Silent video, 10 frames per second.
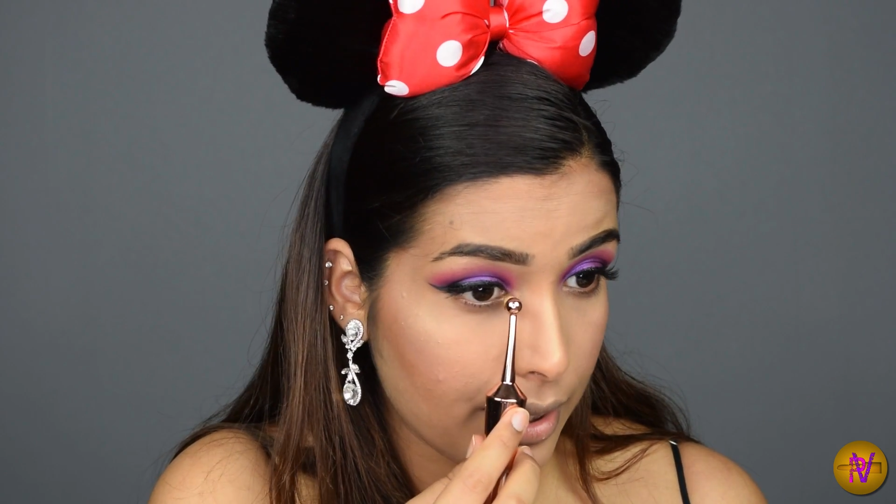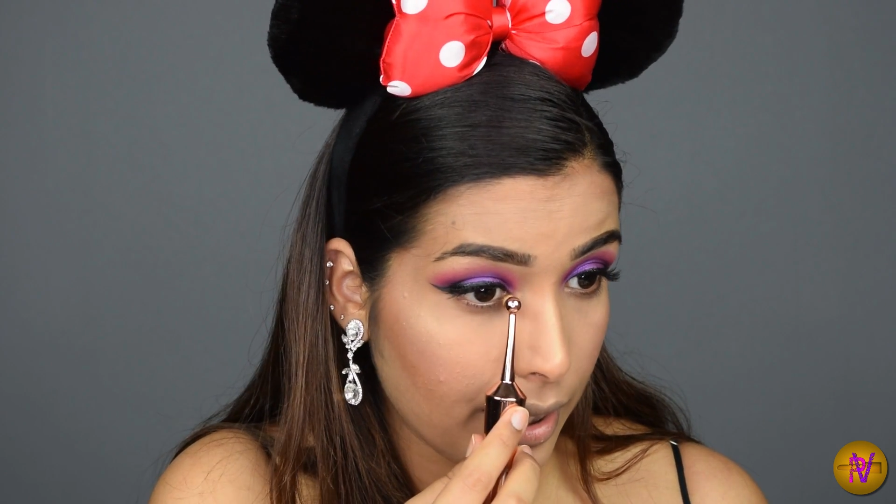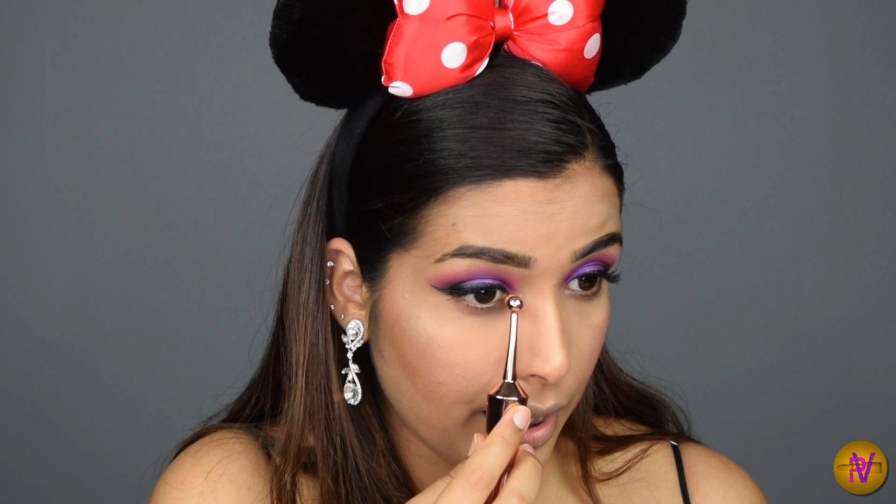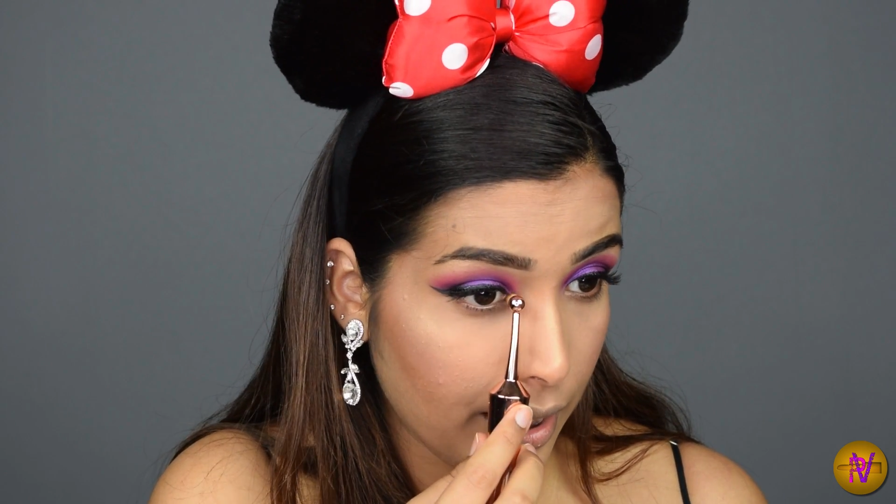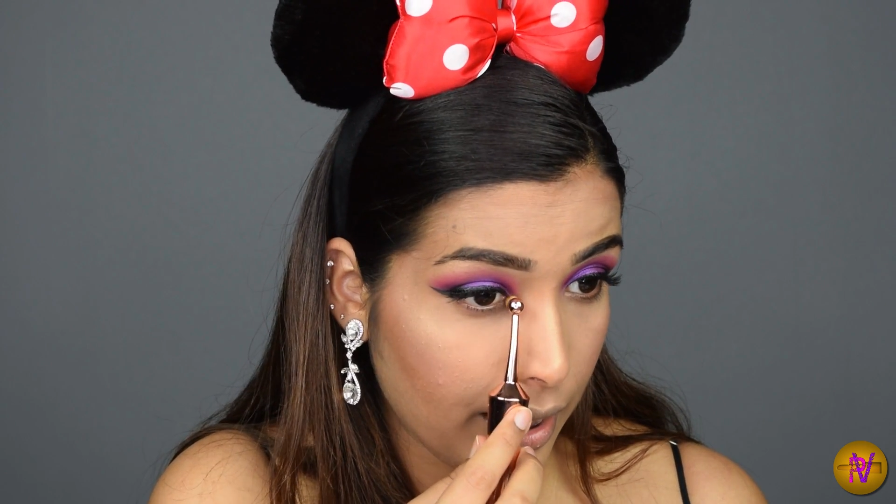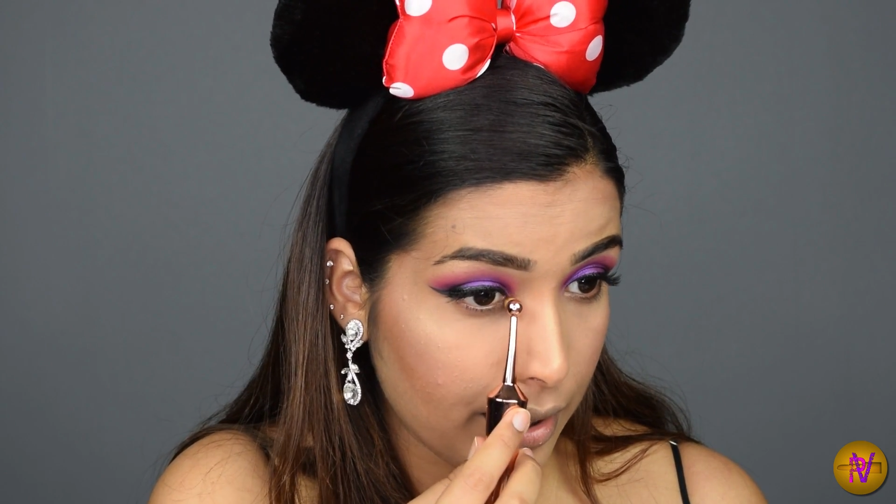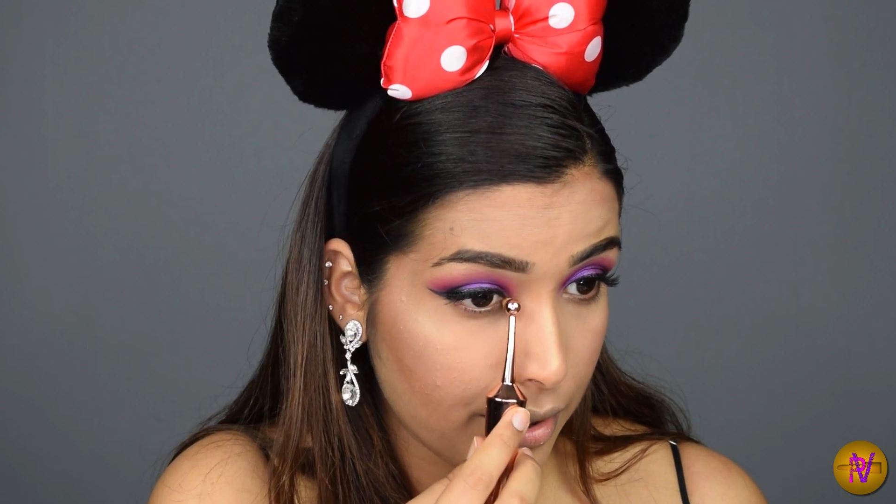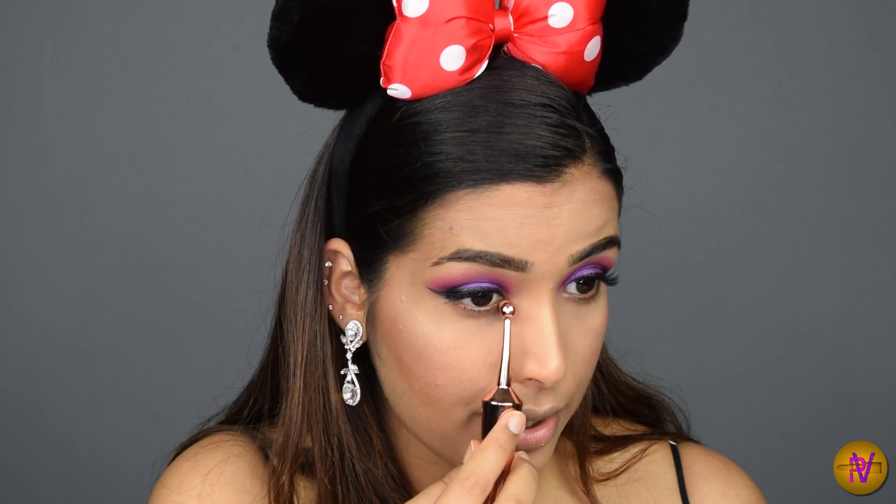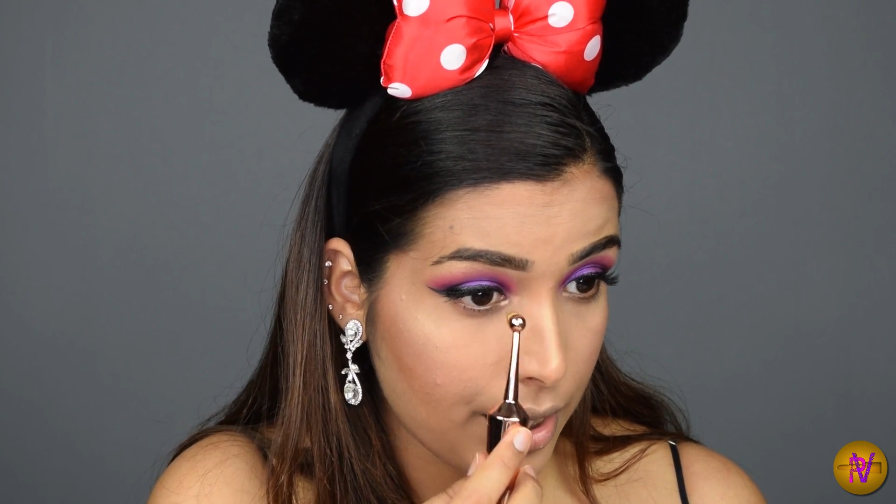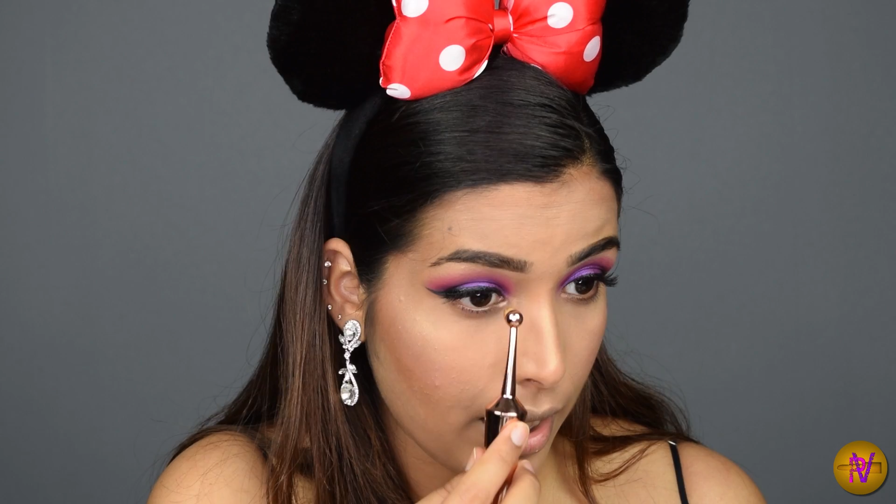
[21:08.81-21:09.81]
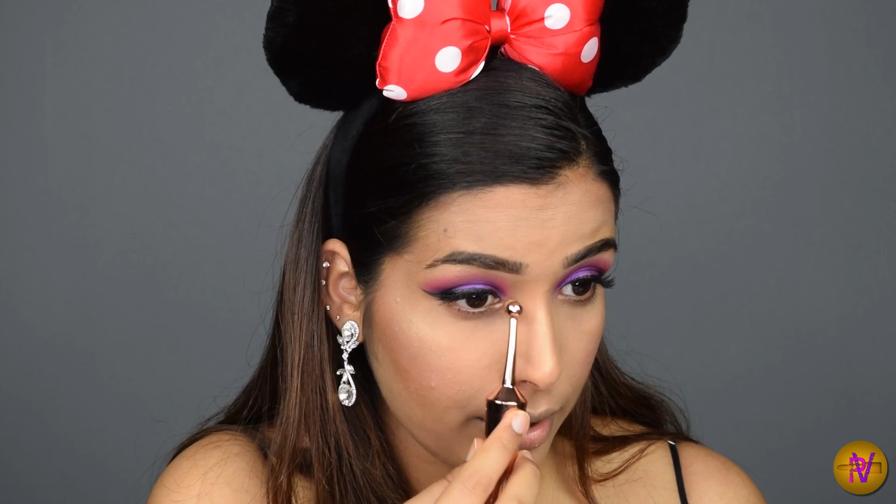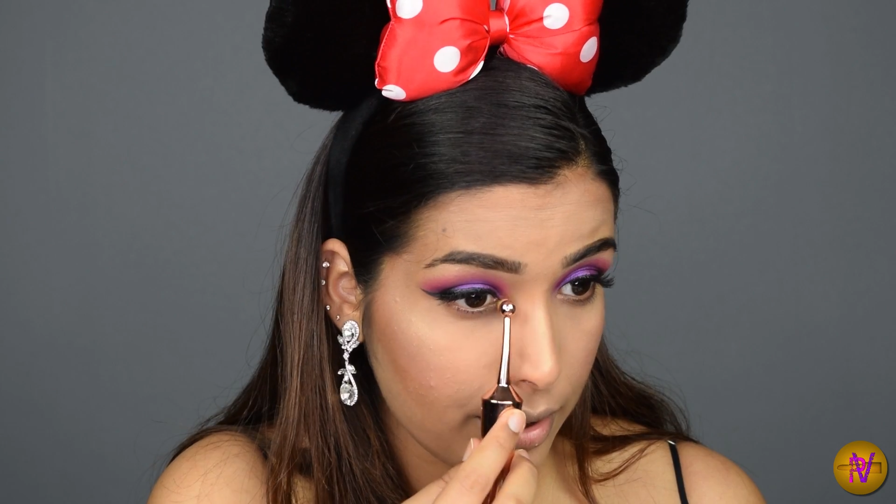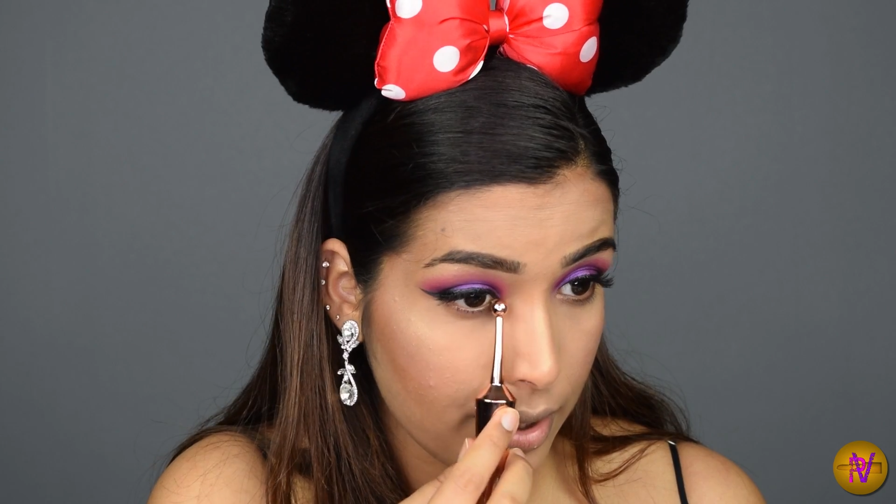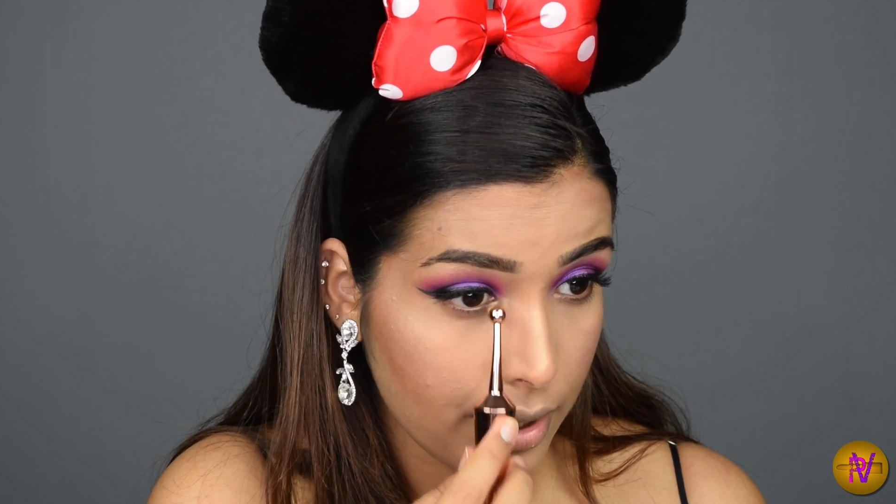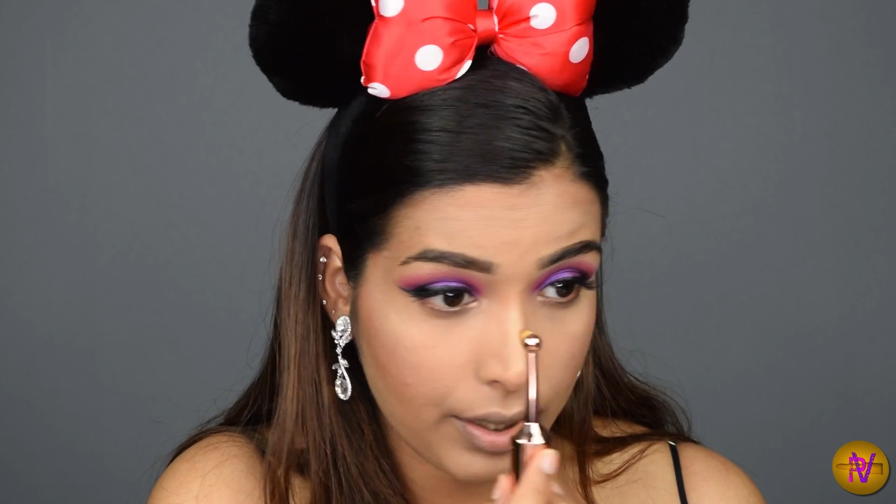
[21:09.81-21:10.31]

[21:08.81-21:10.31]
the inner duct.